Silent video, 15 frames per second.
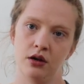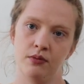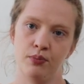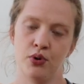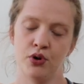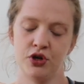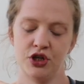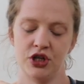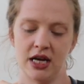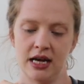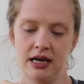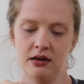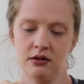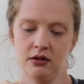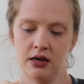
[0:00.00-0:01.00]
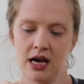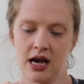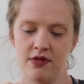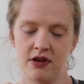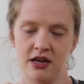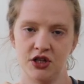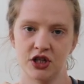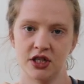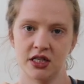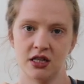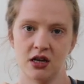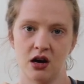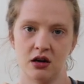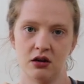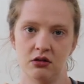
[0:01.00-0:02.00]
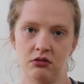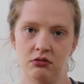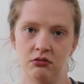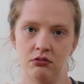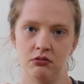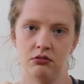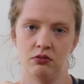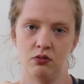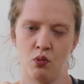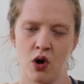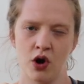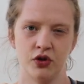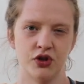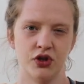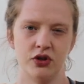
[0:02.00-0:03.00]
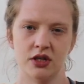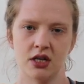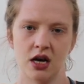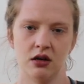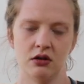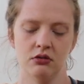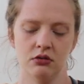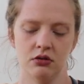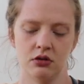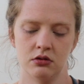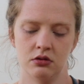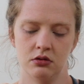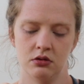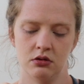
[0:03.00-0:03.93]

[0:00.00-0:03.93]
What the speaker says: Push in, and then just circle, 1 or 2 circles.